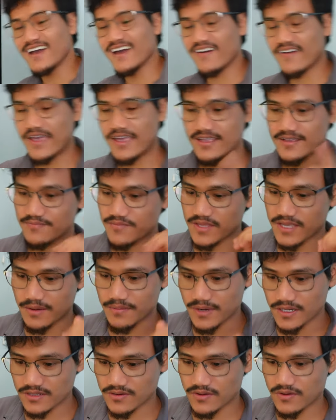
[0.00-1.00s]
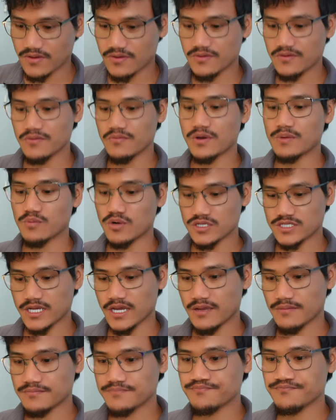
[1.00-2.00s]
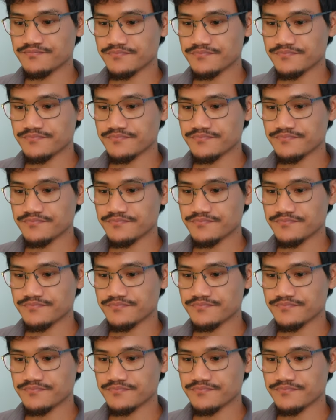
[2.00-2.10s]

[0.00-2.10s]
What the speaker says: Okay, I'm gonna go one more time.